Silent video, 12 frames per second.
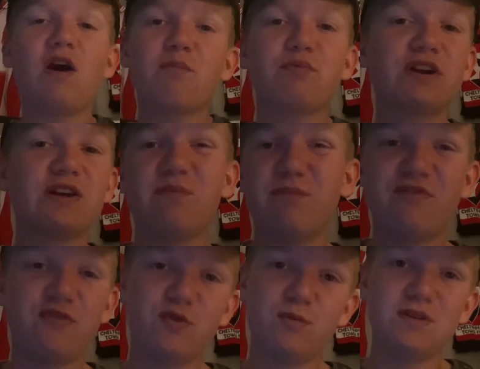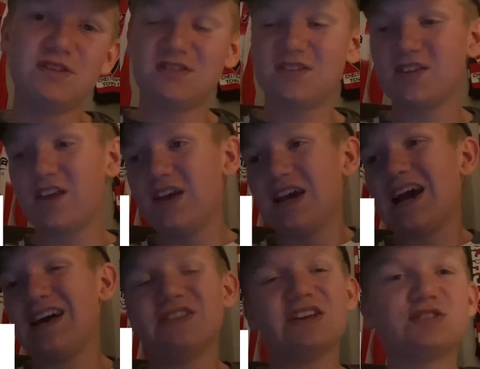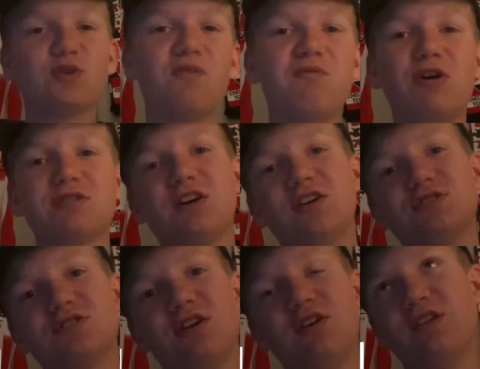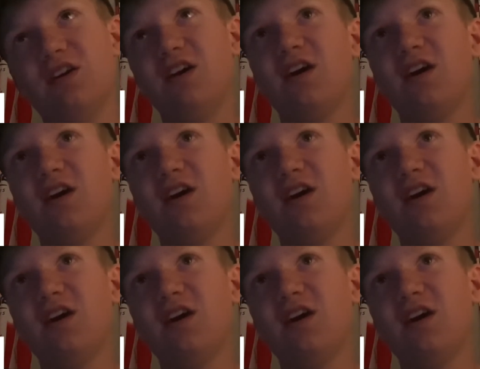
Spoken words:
brilliant performance. And that's sort of what I touched on